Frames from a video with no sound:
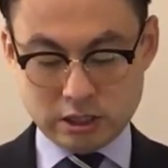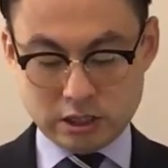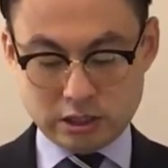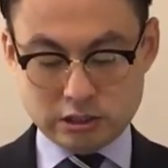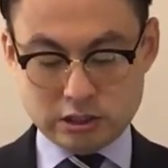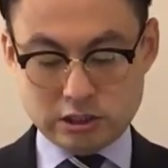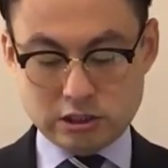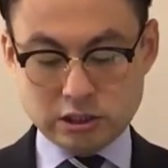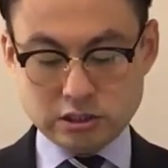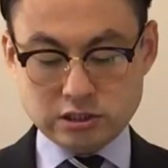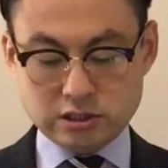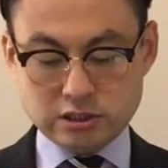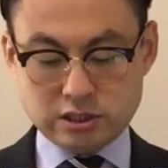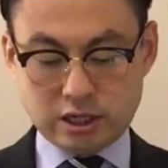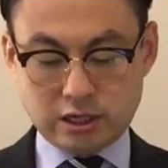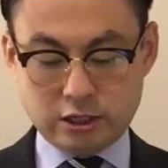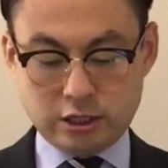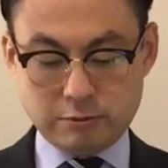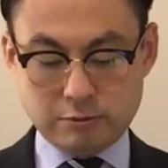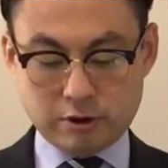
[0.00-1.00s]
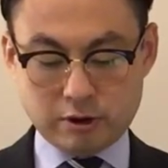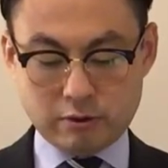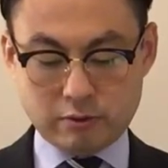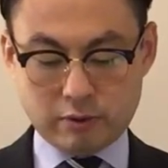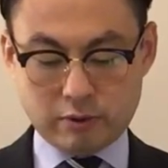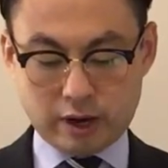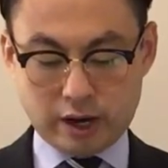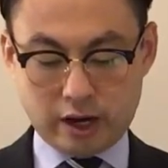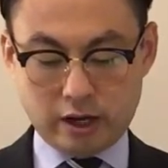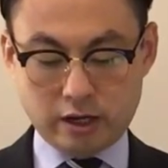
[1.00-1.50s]
Jesus sent him
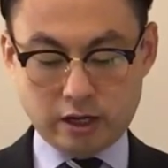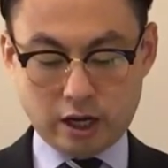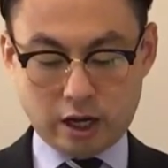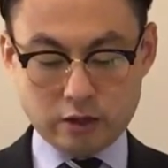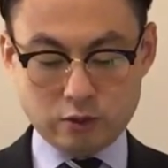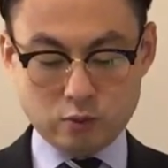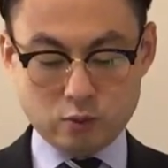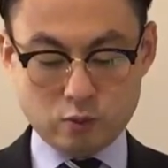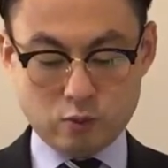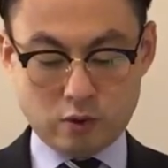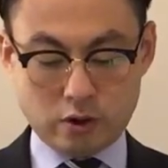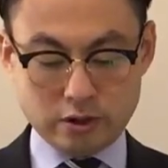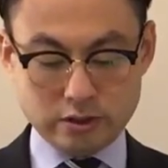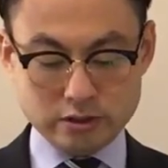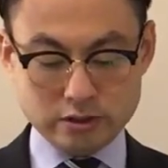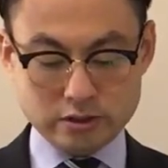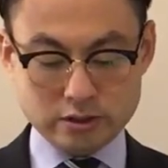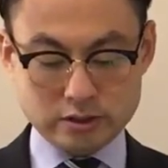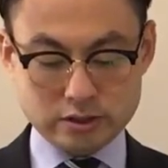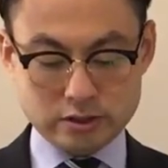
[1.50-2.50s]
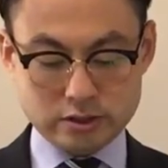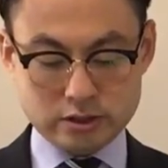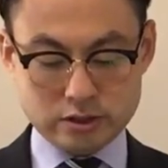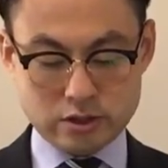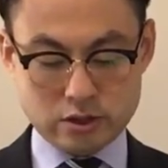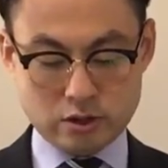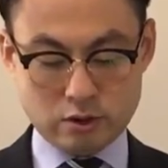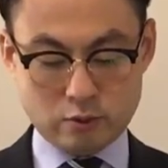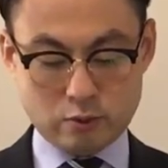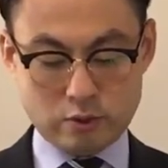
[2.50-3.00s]
away at once
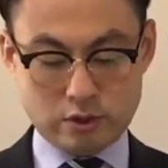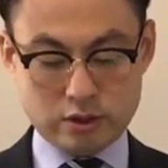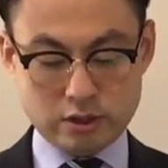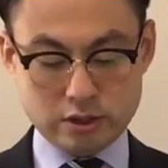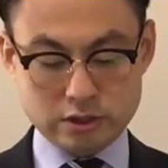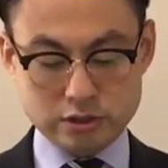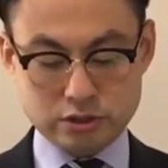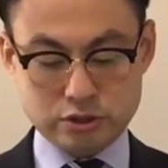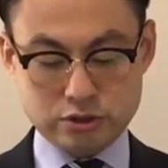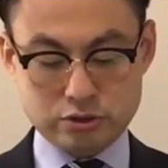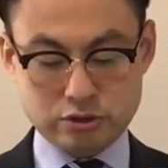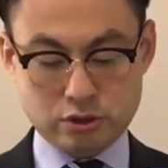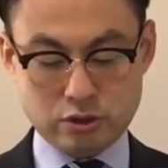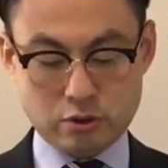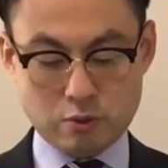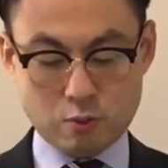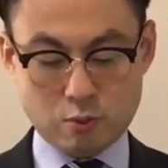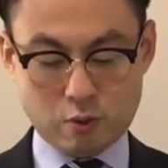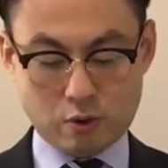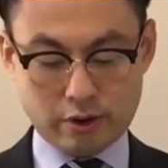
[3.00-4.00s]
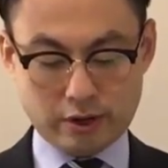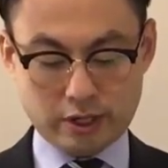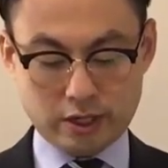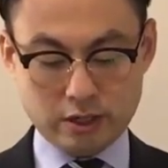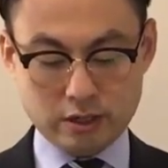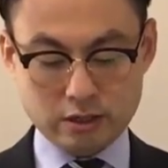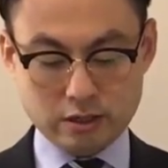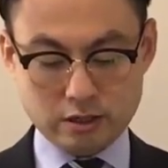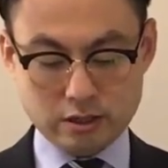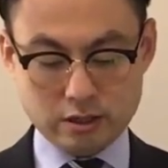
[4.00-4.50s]
with a strong warning.